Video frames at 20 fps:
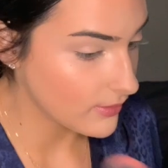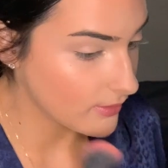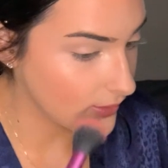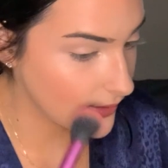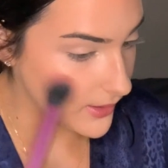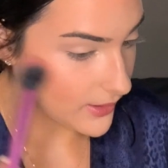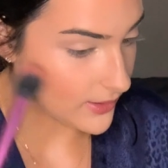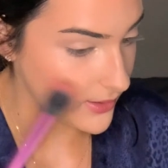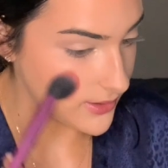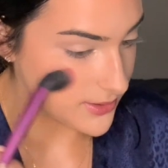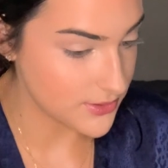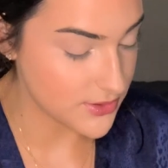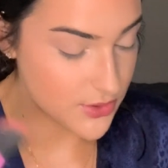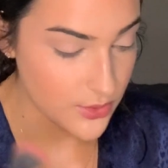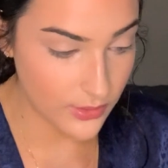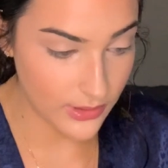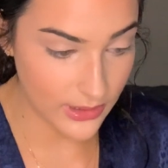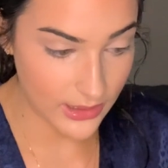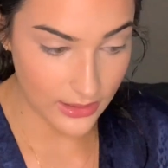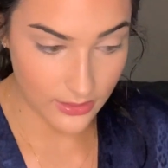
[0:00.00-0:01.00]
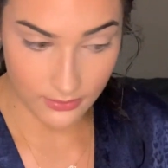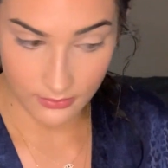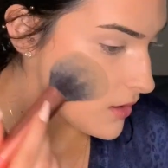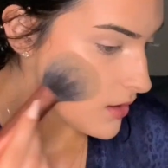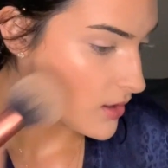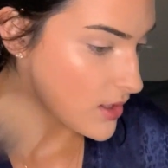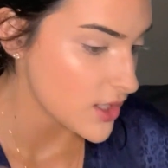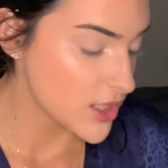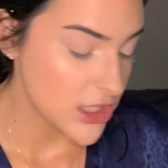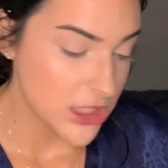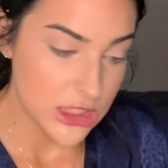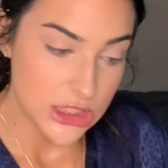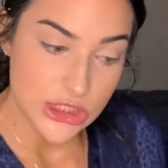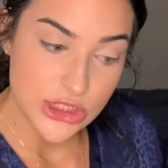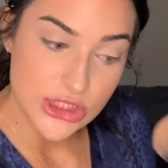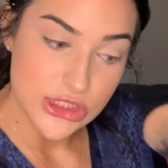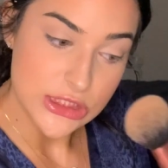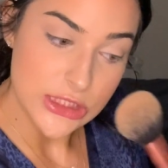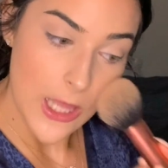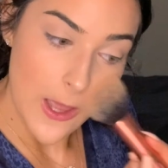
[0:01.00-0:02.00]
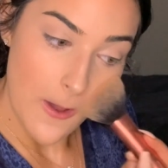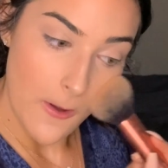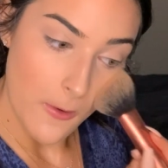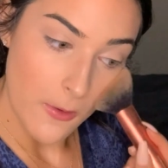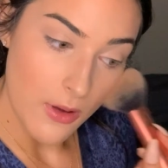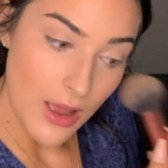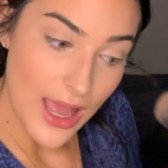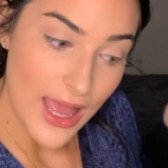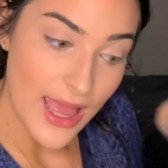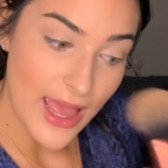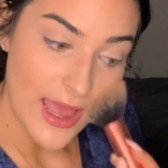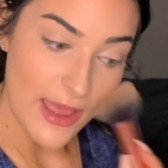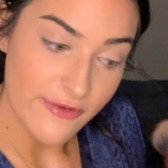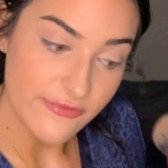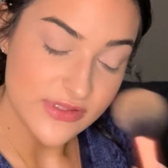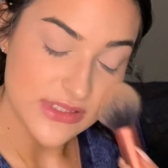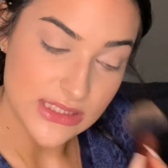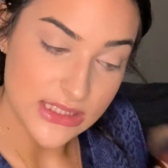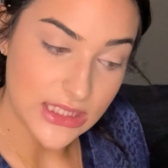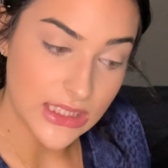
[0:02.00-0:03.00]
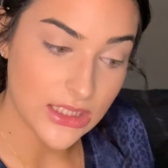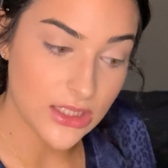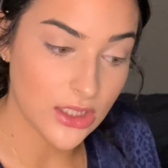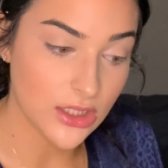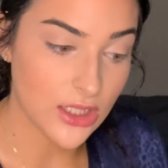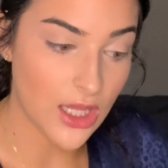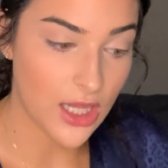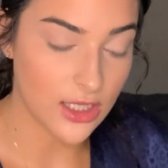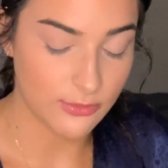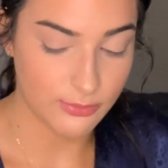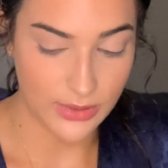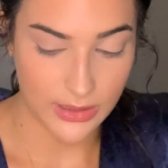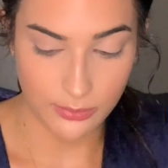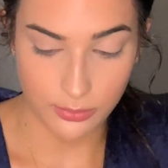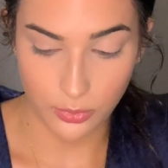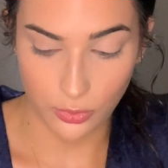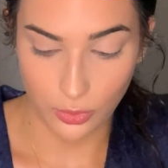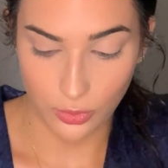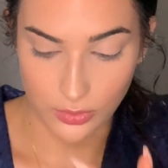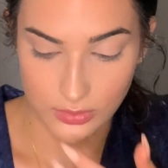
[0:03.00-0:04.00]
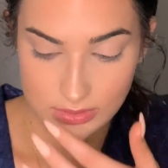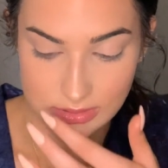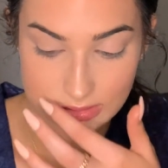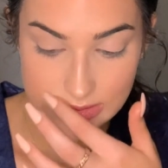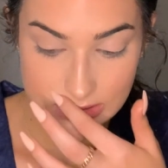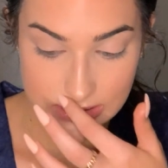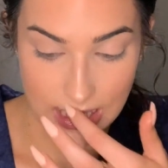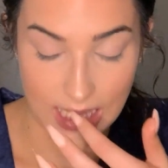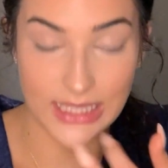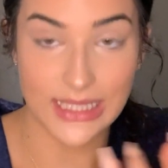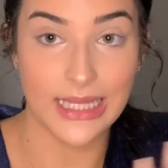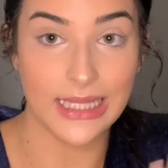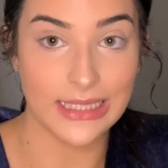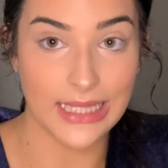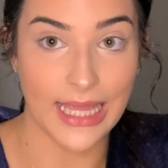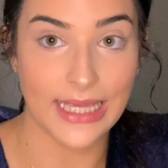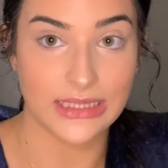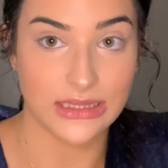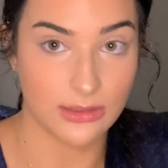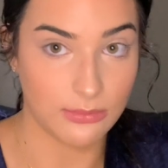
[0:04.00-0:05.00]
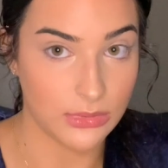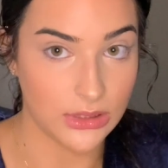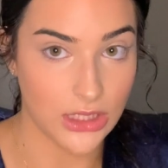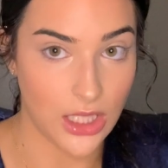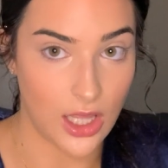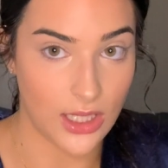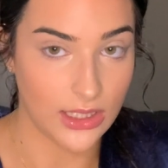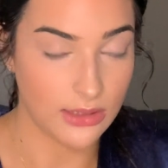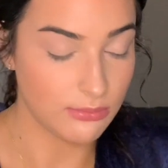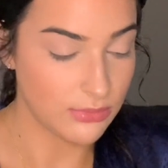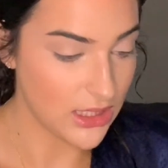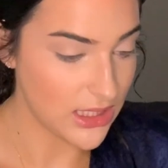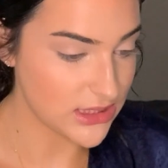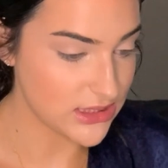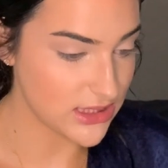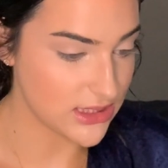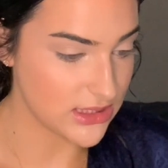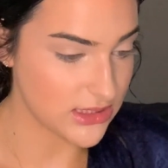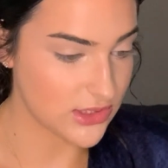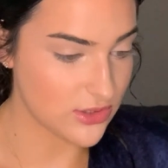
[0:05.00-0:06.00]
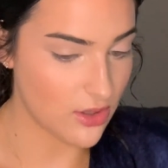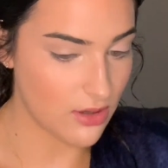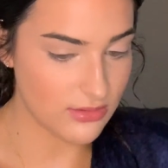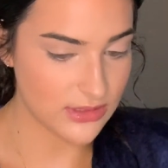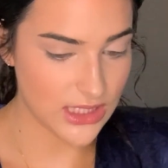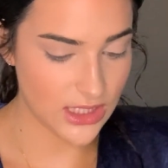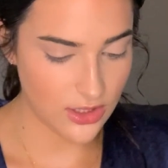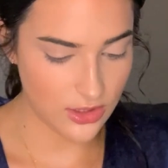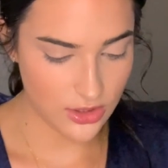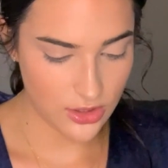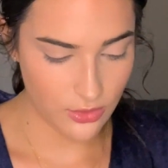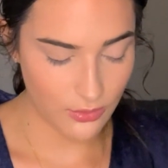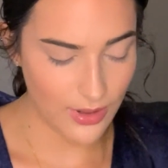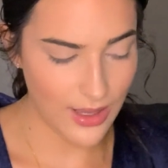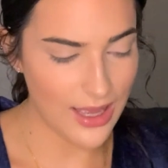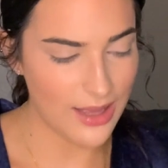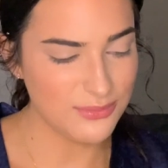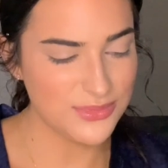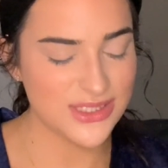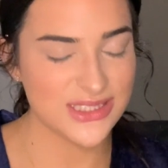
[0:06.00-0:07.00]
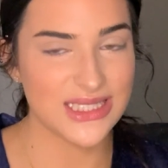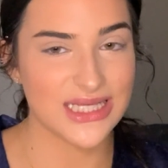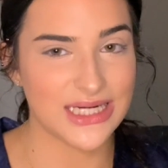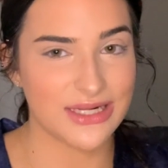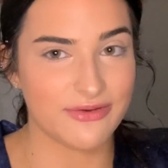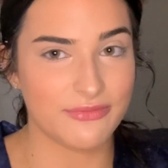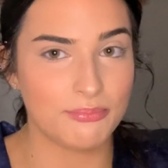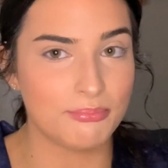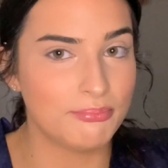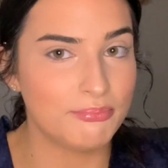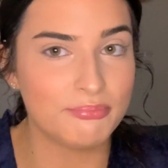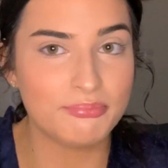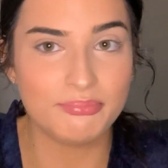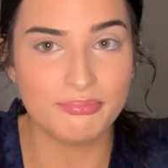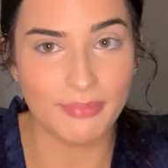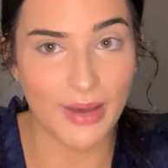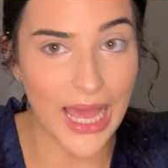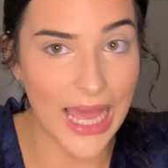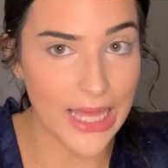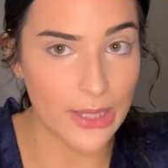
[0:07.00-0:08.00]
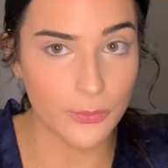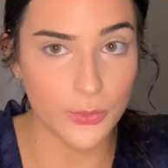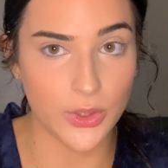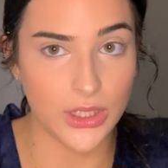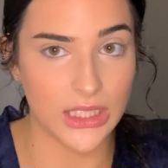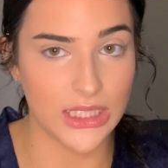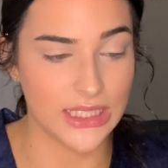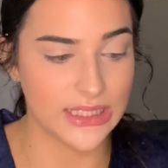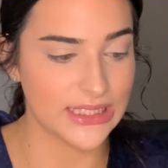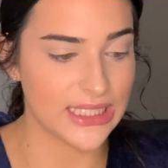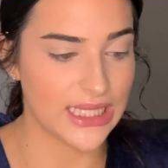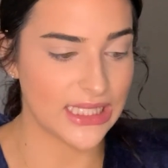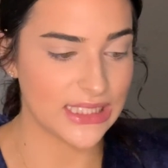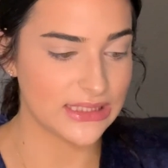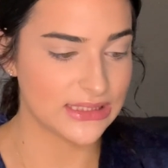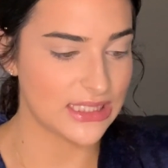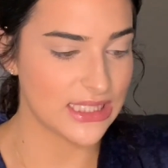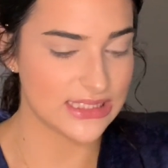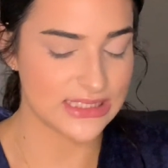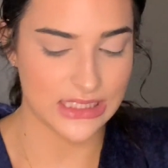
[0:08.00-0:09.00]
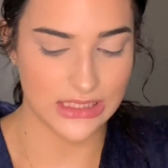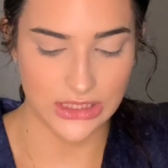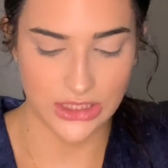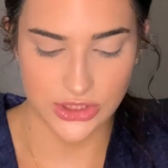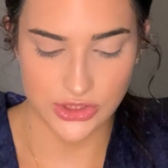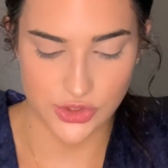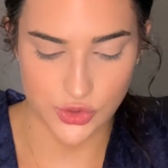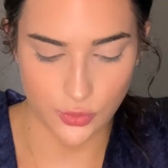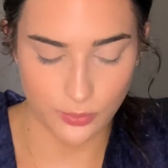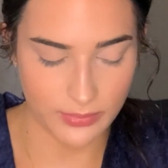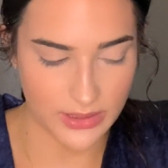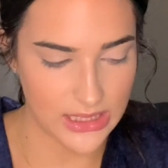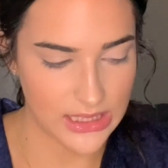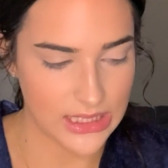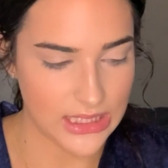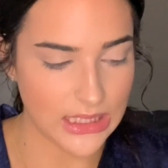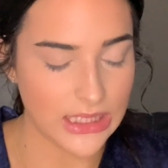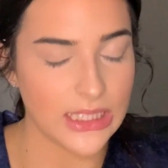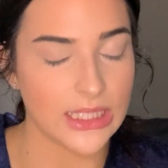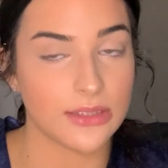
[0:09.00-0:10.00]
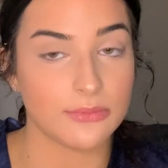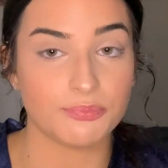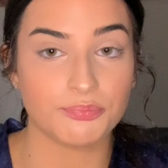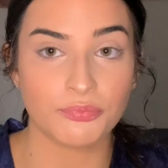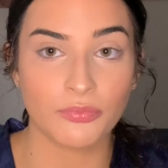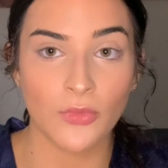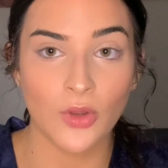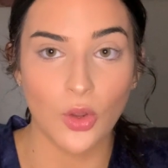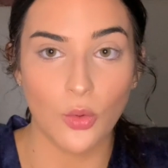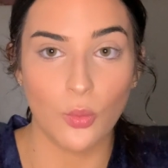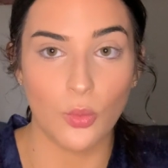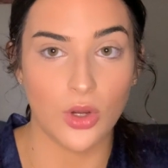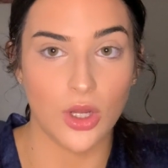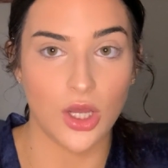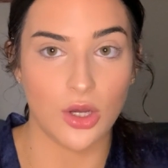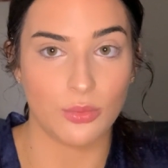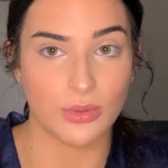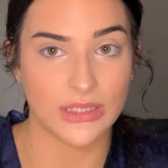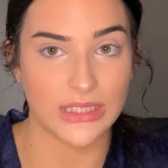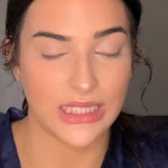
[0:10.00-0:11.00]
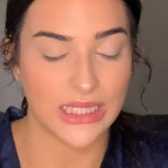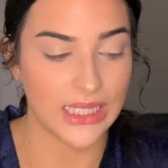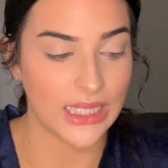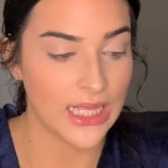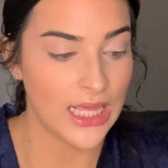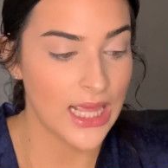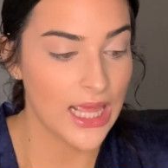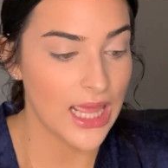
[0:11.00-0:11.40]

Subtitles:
get into it. So I have seen a lot of people say they like the Milani blushes. So I was like, you know what? I'm just gonna buy one that doesn't look too pinky and we'll go with it.